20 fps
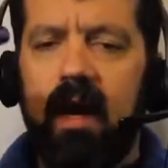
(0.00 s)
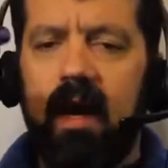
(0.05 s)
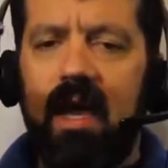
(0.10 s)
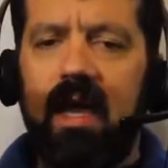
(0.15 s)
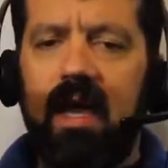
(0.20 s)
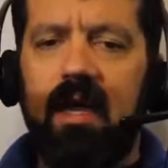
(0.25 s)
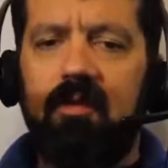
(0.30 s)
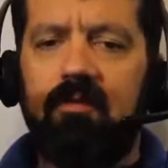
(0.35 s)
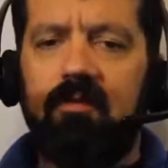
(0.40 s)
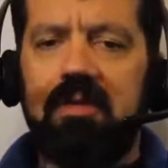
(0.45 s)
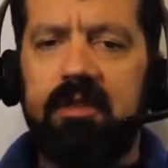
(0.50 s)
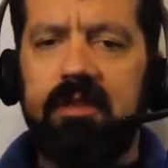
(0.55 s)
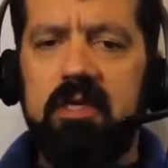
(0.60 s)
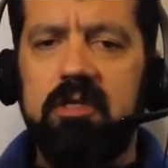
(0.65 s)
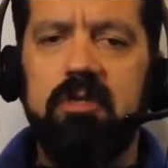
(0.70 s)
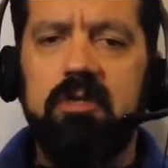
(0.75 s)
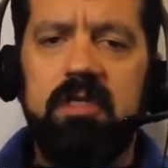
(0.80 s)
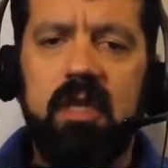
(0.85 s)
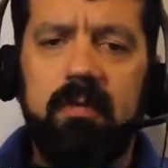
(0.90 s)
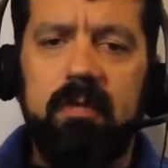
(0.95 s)
And
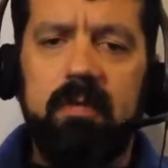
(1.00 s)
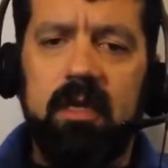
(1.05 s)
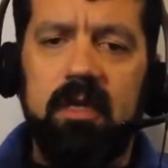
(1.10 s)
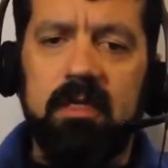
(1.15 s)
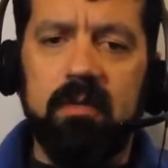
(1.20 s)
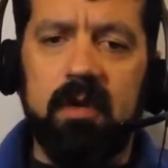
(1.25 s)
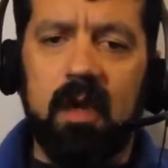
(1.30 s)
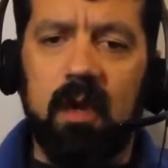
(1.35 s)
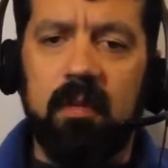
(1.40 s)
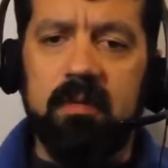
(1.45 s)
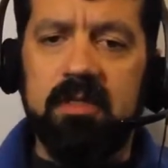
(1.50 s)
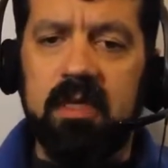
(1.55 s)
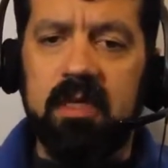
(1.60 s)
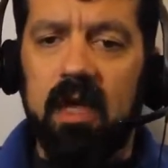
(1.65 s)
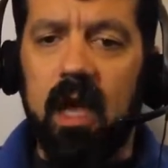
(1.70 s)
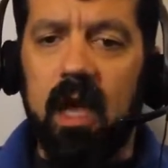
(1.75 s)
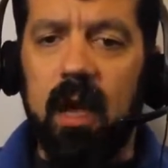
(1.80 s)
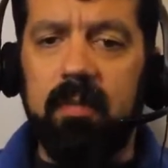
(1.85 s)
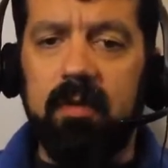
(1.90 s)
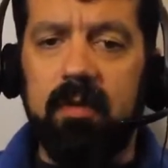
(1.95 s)
residual astigmatism comes in a
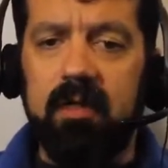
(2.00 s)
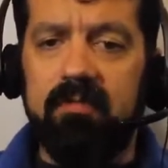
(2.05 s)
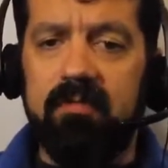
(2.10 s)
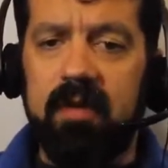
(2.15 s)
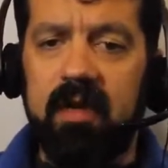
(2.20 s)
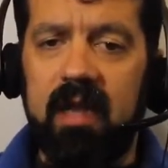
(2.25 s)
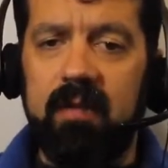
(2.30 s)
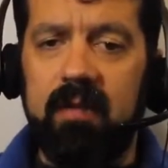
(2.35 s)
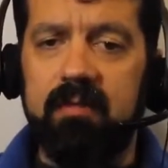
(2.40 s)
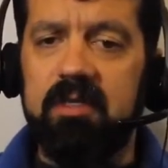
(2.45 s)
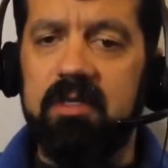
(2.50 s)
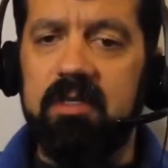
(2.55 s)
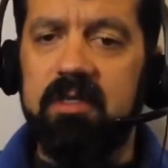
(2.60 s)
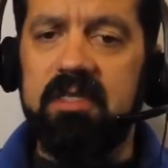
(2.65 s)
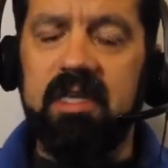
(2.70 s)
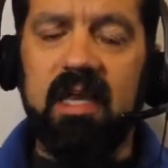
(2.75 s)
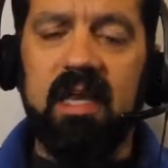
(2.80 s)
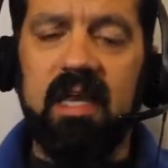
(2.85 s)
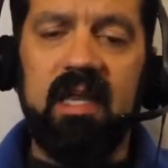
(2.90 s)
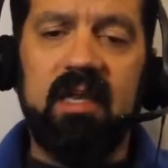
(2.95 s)
couple different names. You'll
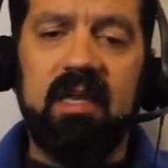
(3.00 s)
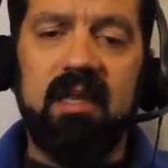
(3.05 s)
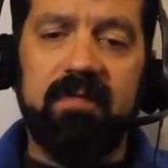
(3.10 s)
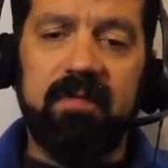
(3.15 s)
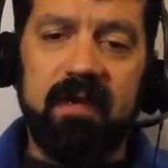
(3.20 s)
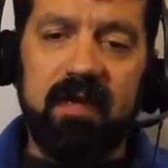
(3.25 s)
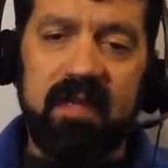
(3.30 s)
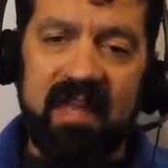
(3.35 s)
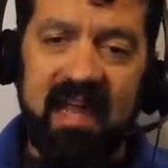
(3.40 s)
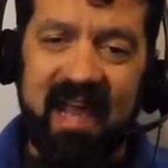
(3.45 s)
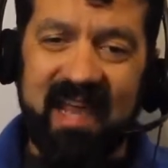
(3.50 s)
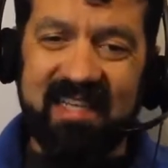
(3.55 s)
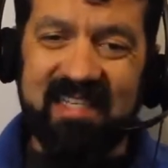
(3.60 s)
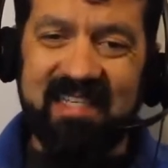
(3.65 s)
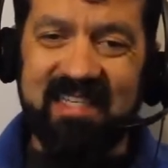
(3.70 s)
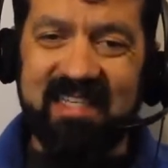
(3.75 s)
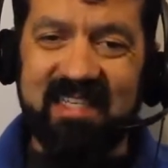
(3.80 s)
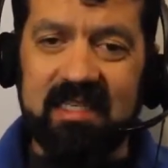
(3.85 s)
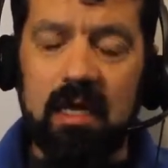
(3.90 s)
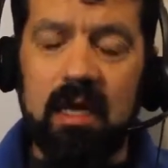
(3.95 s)
see it in different
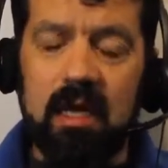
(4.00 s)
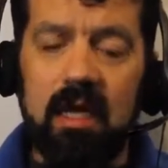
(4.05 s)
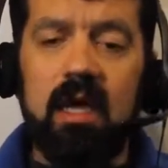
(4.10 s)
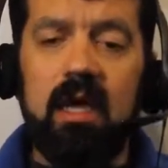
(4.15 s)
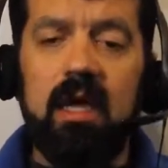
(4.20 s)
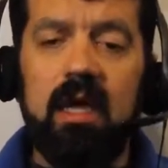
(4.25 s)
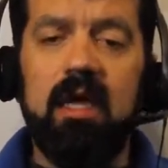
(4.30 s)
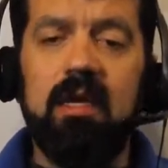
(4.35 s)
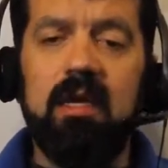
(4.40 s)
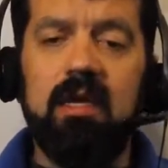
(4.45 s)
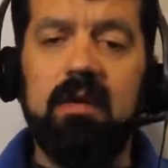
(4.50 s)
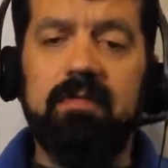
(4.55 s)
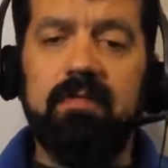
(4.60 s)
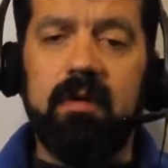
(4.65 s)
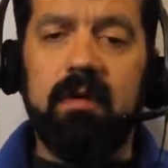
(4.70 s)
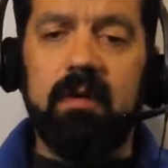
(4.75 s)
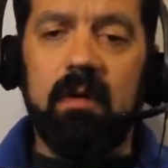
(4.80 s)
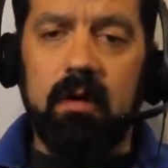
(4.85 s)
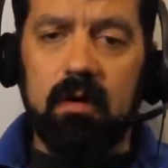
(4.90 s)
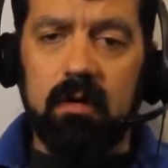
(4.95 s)
texts, in
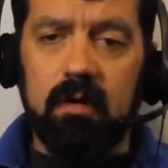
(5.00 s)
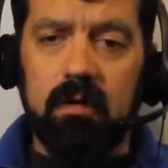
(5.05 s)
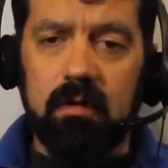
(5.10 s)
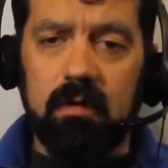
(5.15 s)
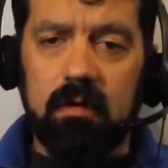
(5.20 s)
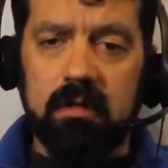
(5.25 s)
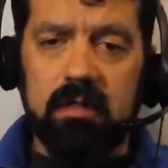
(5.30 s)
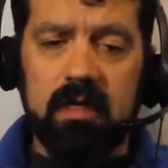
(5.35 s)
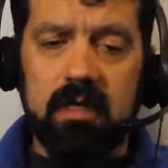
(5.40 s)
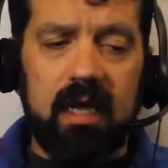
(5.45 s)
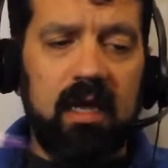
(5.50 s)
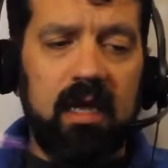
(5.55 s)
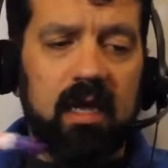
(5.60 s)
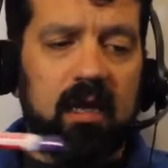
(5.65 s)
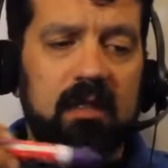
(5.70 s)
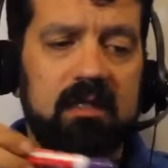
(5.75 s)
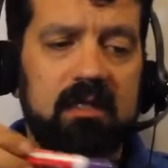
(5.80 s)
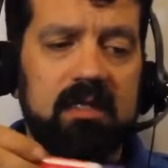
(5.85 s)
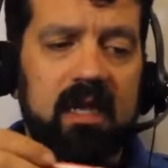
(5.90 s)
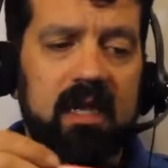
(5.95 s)
different articles, and
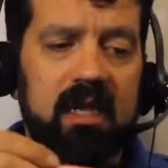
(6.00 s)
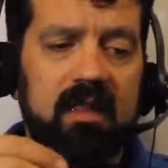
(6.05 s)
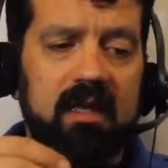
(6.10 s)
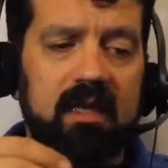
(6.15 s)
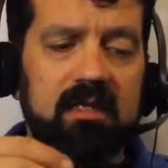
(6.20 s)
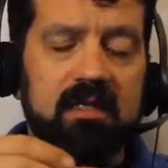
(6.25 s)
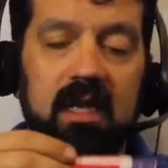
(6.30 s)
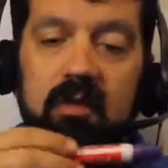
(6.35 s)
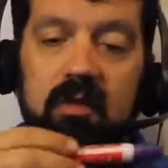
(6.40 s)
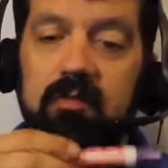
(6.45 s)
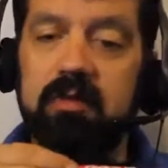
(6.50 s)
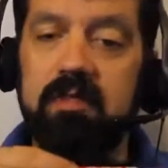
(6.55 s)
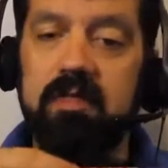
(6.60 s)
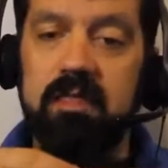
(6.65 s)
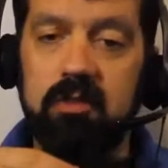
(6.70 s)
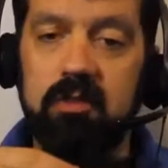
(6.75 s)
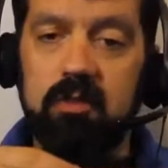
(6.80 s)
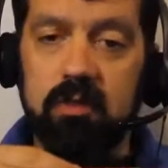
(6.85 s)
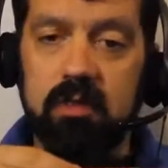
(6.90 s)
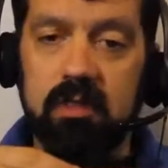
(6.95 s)
it'll say things like
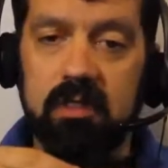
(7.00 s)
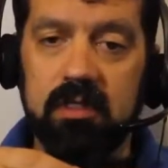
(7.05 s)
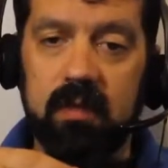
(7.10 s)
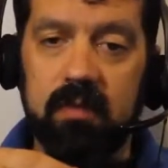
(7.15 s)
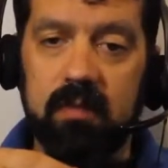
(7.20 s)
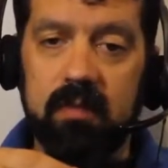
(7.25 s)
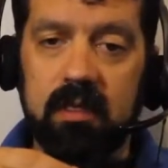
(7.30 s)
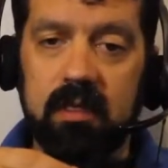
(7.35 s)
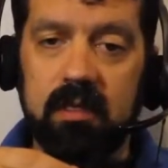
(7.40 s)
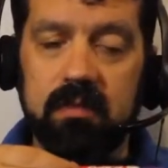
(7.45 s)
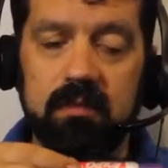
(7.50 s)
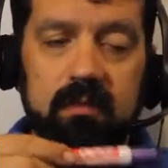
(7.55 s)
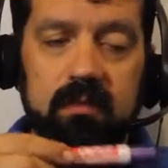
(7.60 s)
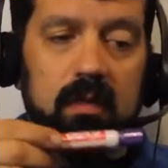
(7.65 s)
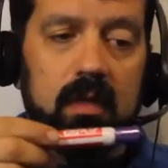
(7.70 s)
residual astigmatism,